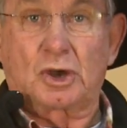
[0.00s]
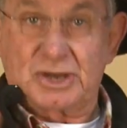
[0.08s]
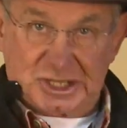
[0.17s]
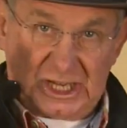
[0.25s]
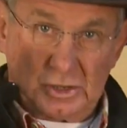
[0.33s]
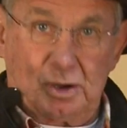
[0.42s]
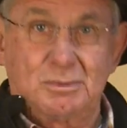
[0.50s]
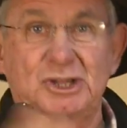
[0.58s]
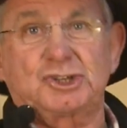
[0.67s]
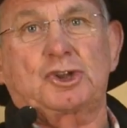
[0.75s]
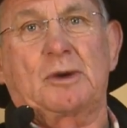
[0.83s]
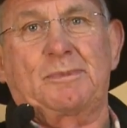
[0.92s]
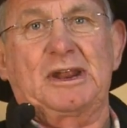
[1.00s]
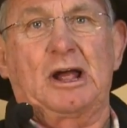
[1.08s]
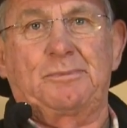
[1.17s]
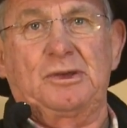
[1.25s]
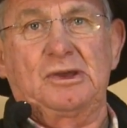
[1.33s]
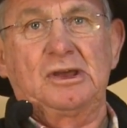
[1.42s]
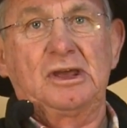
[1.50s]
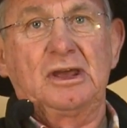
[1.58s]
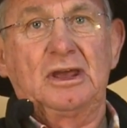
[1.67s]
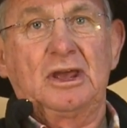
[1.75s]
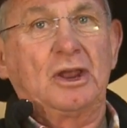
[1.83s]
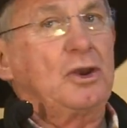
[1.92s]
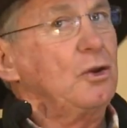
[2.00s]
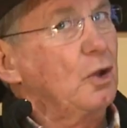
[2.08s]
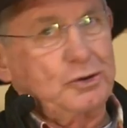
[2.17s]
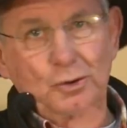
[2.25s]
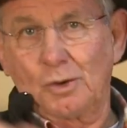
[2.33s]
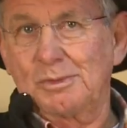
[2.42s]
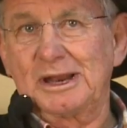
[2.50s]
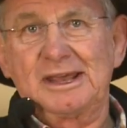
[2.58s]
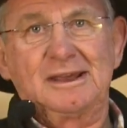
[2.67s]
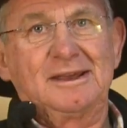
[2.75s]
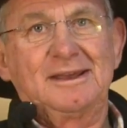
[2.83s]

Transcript: Does he normally stop and help you? Not normally.